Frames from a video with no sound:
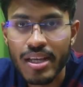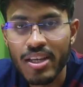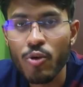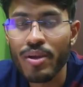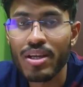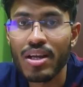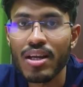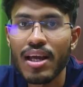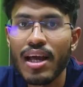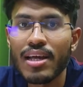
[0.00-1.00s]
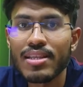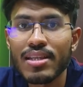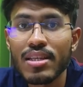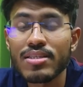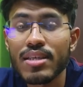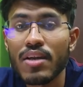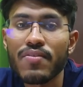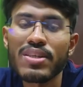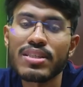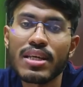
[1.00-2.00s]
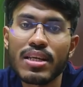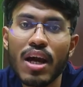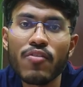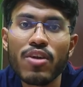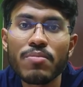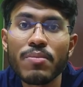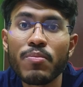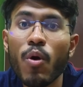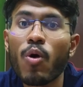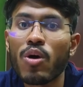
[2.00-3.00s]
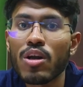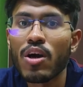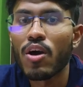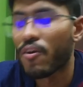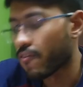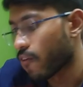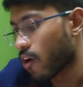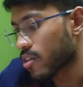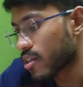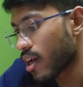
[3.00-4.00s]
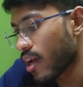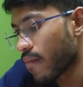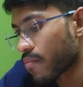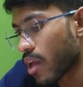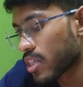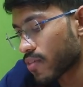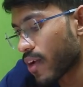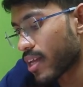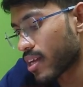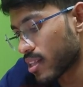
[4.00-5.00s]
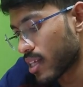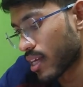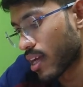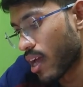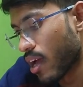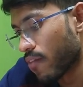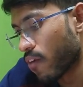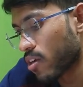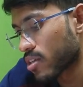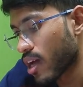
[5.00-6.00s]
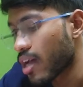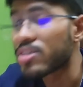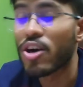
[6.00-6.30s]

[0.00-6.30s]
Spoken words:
cubical, then the surface area will be more for the spherical thing, for the